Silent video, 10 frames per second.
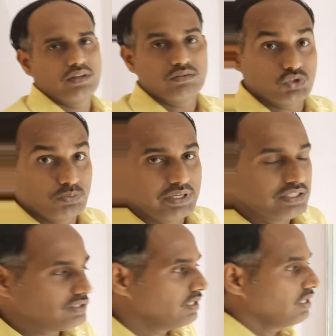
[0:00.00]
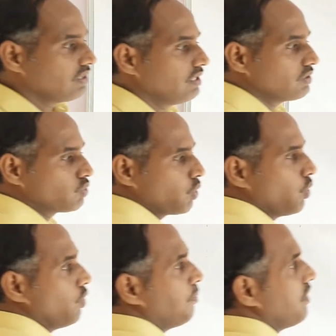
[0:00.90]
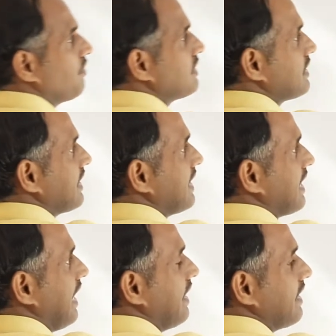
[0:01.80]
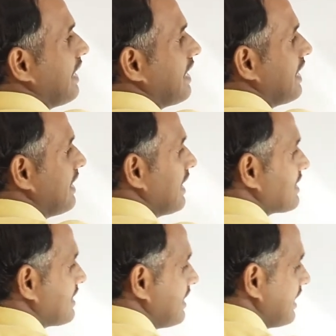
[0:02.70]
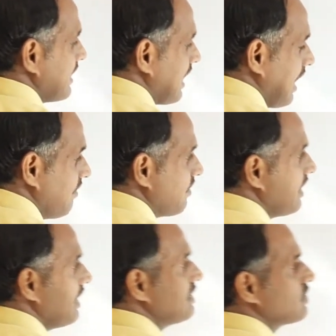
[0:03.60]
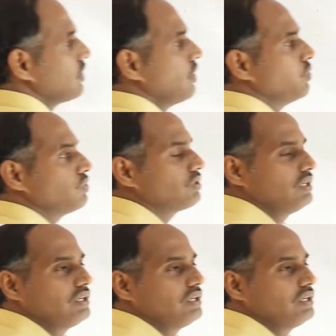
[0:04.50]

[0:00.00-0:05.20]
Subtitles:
which means the slope of a straight line in a xt graph is gives